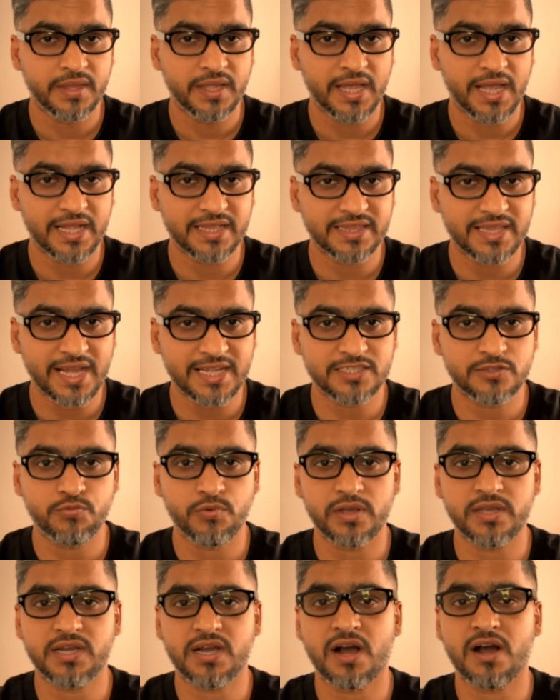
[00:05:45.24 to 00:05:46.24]
And that's
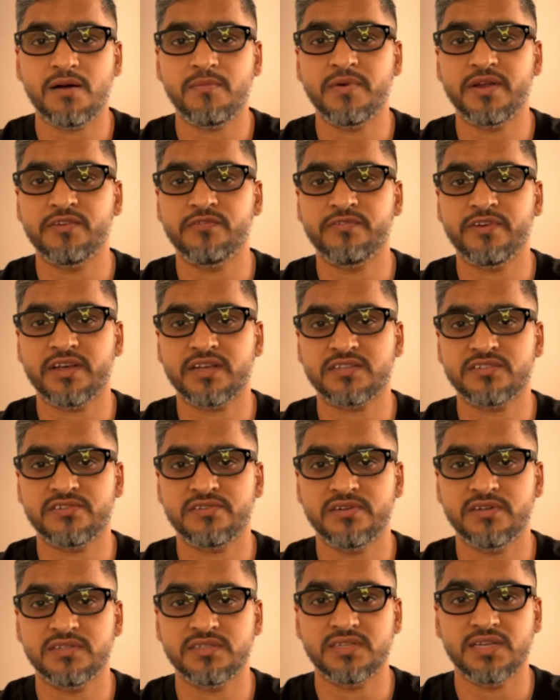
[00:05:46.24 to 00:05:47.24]
why car
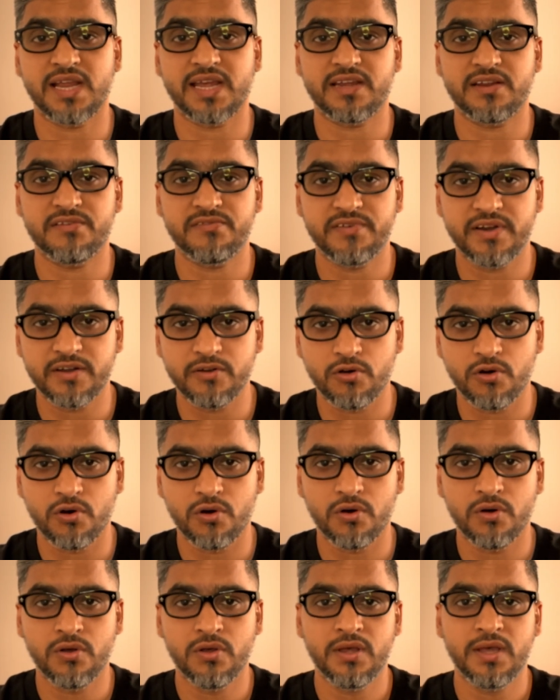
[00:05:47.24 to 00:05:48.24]
manufacturers like
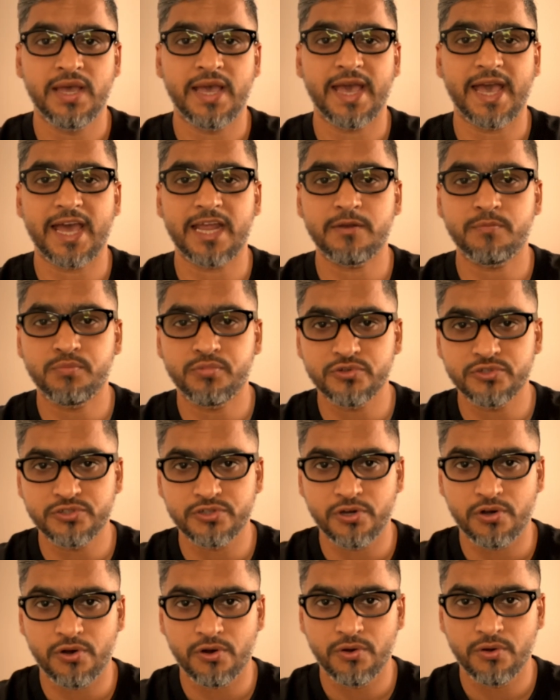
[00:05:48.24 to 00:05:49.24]
Renault and
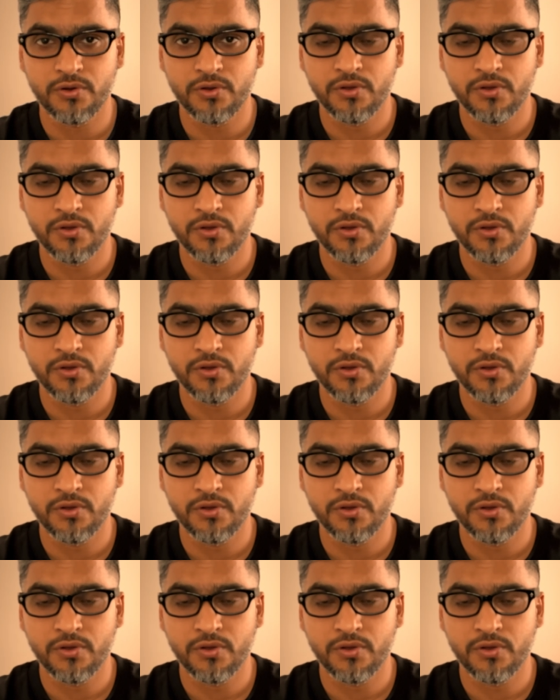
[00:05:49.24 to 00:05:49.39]
Peugeot